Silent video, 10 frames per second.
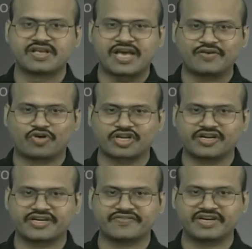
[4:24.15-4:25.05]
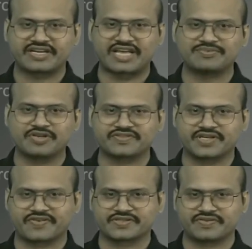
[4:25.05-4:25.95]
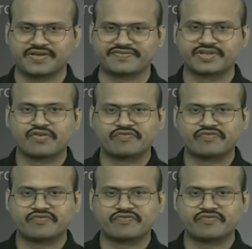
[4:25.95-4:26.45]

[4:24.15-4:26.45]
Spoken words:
and what are different types of surface waves,